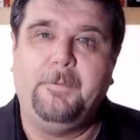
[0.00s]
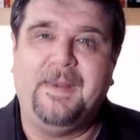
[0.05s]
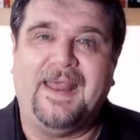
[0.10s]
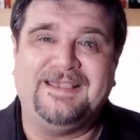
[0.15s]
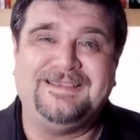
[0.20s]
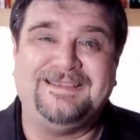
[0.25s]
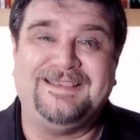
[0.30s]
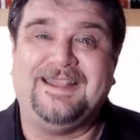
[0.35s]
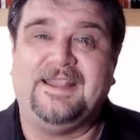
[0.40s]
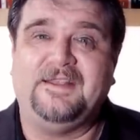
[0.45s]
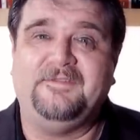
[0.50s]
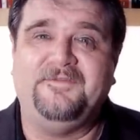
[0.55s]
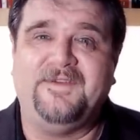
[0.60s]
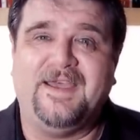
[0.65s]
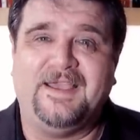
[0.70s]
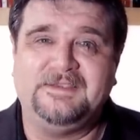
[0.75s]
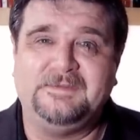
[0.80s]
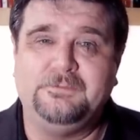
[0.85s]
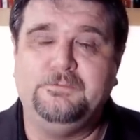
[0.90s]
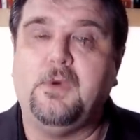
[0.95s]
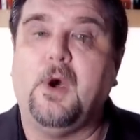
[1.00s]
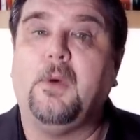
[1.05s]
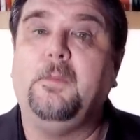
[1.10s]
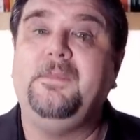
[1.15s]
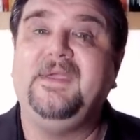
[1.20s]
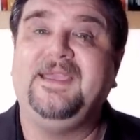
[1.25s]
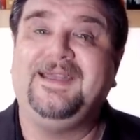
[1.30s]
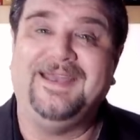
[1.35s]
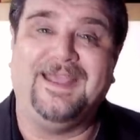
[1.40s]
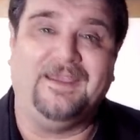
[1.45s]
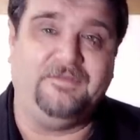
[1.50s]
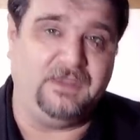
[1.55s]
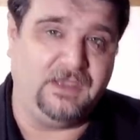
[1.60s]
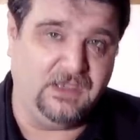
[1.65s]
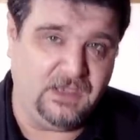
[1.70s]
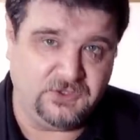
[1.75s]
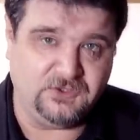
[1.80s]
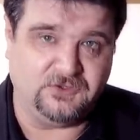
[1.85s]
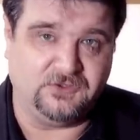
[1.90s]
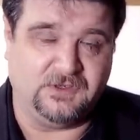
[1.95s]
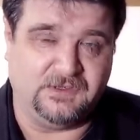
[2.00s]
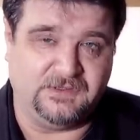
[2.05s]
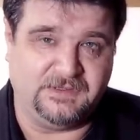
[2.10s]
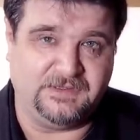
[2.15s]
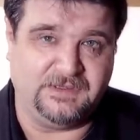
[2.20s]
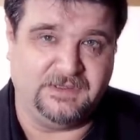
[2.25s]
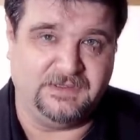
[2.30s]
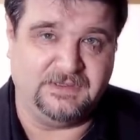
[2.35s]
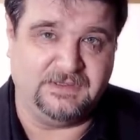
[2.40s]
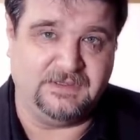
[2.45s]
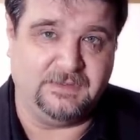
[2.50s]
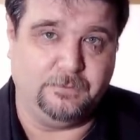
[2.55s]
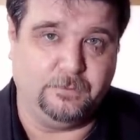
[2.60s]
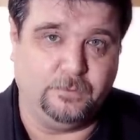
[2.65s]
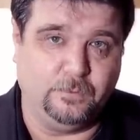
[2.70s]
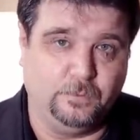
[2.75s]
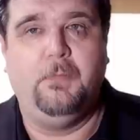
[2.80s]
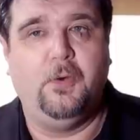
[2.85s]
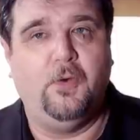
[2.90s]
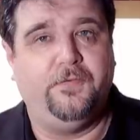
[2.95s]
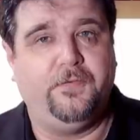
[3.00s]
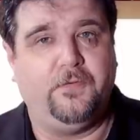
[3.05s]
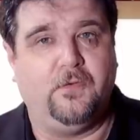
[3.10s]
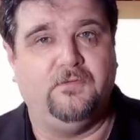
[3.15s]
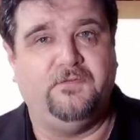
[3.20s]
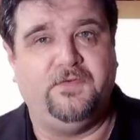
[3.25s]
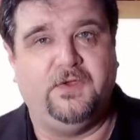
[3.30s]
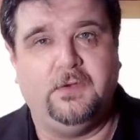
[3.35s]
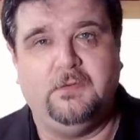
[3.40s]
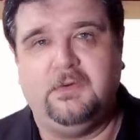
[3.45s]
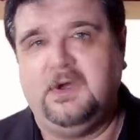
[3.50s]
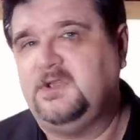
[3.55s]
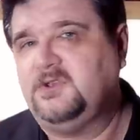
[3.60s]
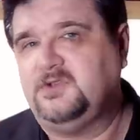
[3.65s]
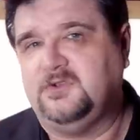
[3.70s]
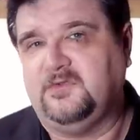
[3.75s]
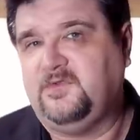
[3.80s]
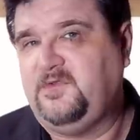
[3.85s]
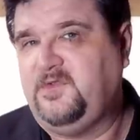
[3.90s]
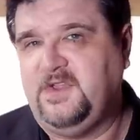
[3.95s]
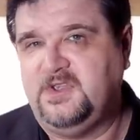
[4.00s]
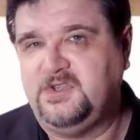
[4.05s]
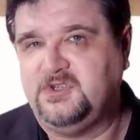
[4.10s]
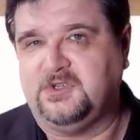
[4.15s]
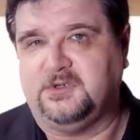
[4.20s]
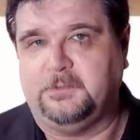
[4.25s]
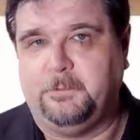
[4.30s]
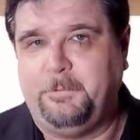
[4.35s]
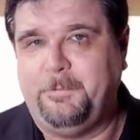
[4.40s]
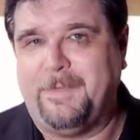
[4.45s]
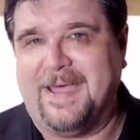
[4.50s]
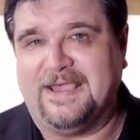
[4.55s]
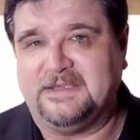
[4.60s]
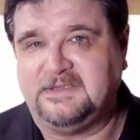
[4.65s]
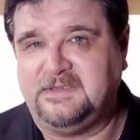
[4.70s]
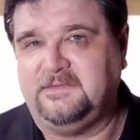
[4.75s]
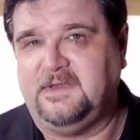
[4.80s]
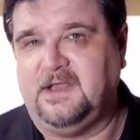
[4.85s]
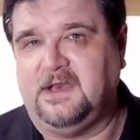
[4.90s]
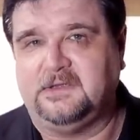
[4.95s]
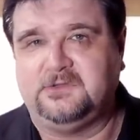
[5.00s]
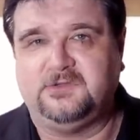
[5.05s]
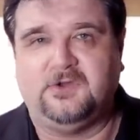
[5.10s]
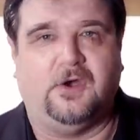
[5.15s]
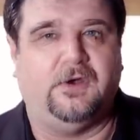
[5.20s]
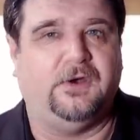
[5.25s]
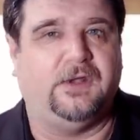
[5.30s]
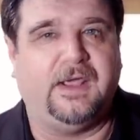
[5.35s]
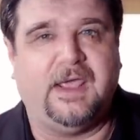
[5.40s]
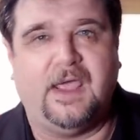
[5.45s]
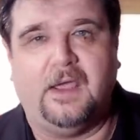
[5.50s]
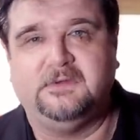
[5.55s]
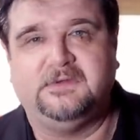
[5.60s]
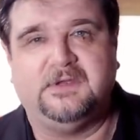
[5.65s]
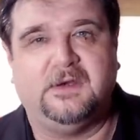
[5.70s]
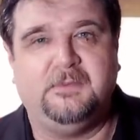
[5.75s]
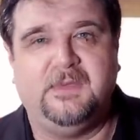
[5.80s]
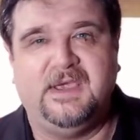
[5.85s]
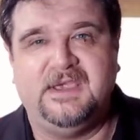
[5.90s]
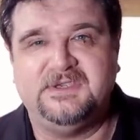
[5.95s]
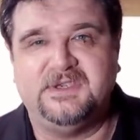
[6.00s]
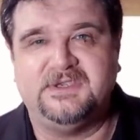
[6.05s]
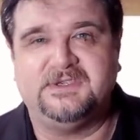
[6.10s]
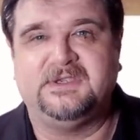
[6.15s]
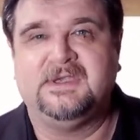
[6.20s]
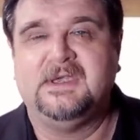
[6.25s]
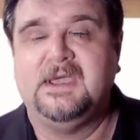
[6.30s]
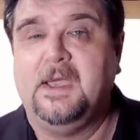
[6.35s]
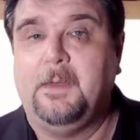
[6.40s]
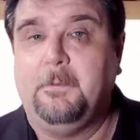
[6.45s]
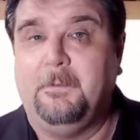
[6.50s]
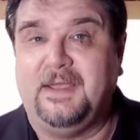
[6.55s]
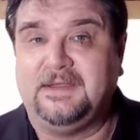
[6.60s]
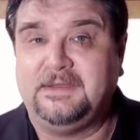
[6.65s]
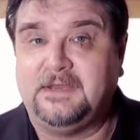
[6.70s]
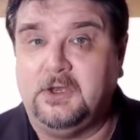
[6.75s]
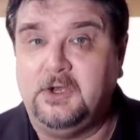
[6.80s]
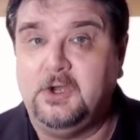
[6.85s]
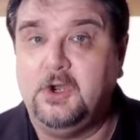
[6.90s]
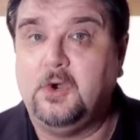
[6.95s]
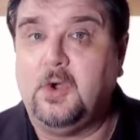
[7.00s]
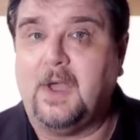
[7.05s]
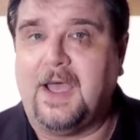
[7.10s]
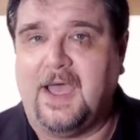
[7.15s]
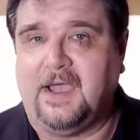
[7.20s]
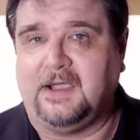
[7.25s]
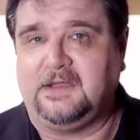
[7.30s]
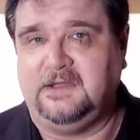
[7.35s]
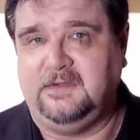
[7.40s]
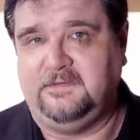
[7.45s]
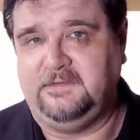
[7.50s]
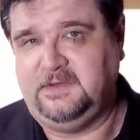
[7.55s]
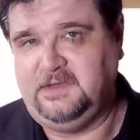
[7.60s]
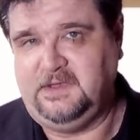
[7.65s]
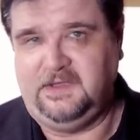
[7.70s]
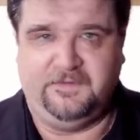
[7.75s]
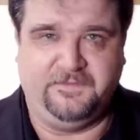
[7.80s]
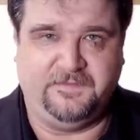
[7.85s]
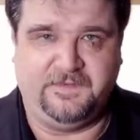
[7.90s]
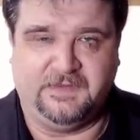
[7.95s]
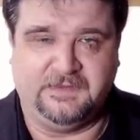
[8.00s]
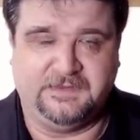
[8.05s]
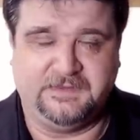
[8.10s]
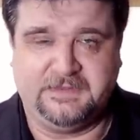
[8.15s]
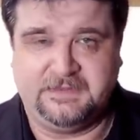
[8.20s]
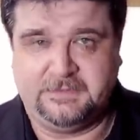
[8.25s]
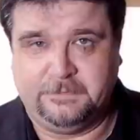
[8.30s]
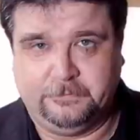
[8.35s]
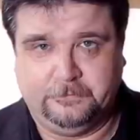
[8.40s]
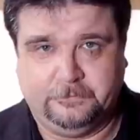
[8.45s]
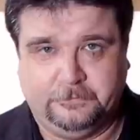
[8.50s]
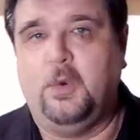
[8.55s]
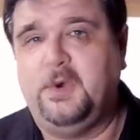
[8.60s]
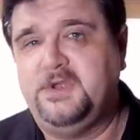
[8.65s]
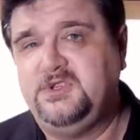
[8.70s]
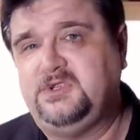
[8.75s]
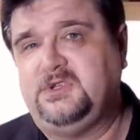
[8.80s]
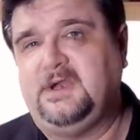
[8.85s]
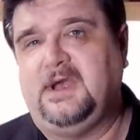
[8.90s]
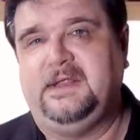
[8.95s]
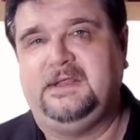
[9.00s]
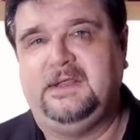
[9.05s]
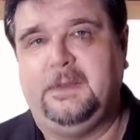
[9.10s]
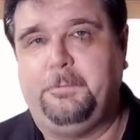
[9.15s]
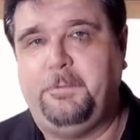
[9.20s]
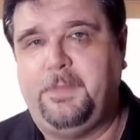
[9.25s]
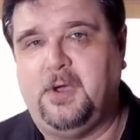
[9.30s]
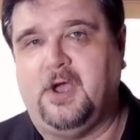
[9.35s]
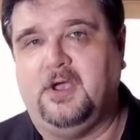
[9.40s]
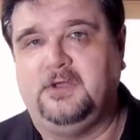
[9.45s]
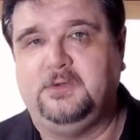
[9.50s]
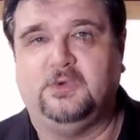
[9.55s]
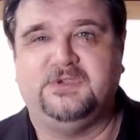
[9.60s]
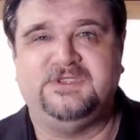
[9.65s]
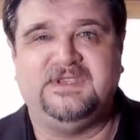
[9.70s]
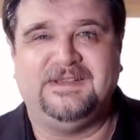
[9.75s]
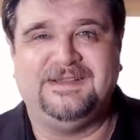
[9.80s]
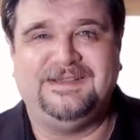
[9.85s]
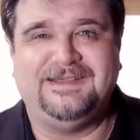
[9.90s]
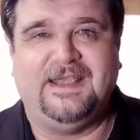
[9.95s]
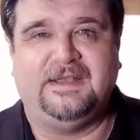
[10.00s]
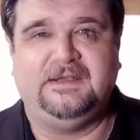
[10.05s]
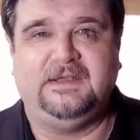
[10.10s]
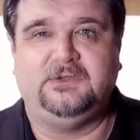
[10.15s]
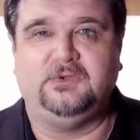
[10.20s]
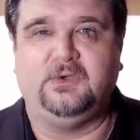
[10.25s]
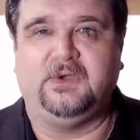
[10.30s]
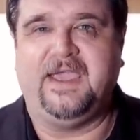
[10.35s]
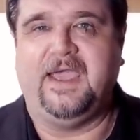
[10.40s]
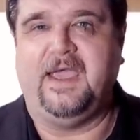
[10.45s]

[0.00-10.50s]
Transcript: plus an advanced bombing navigational system. Both configurations featured passive electronic countermeasures, but no active defense. Originally, the pod was intended to